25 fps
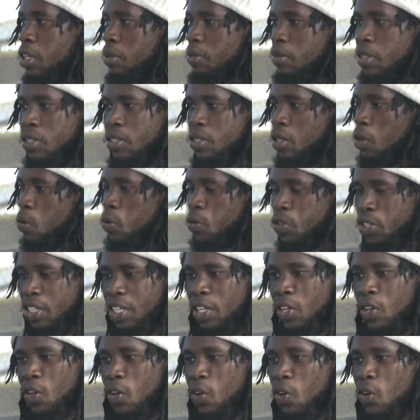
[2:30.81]
I would say
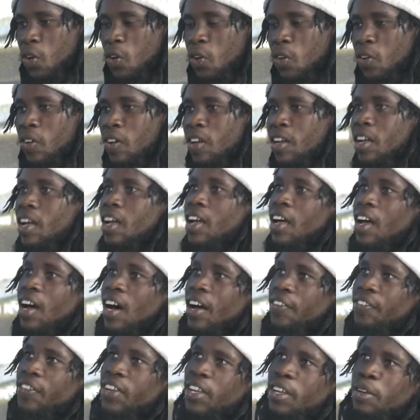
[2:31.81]
no. I
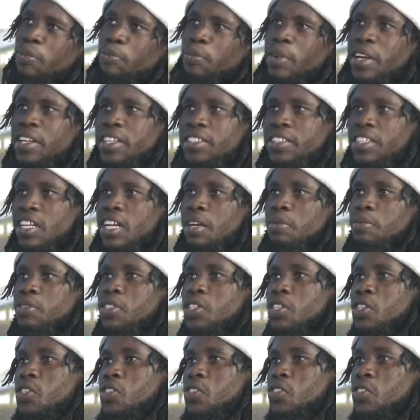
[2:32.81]
think many times he
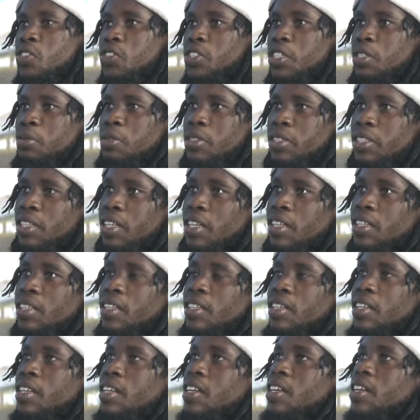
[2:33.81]
used to tell me that.
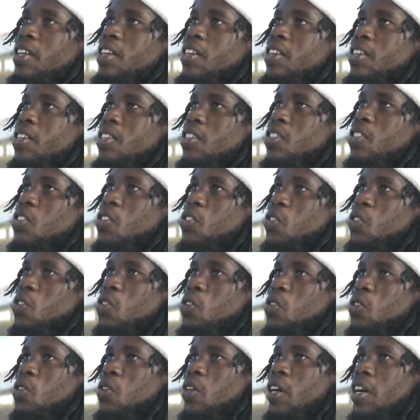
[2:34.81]

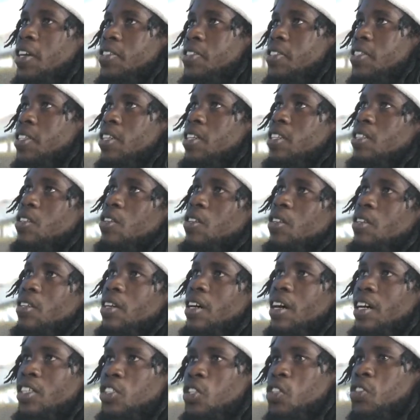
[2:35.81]
So I
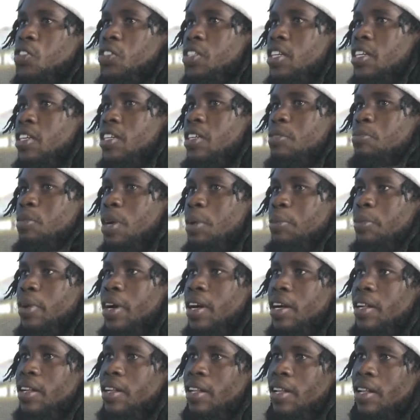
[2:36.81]
just said in my
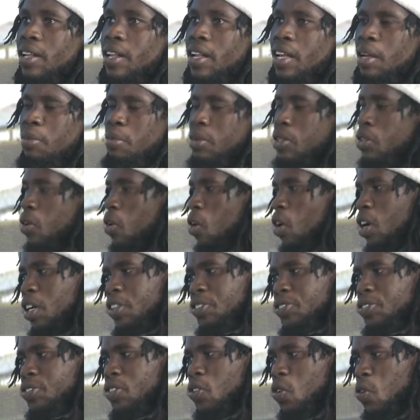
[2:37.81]
mind, let me go
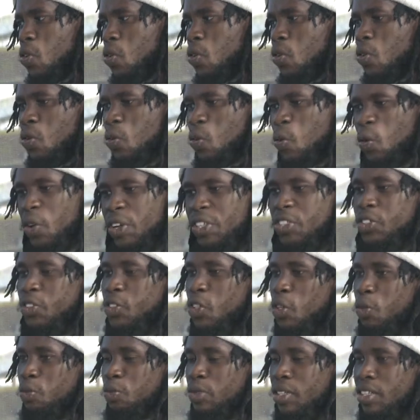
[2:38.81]
and look what is
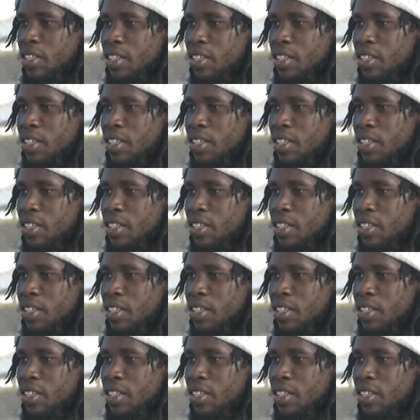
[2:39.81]
rugby.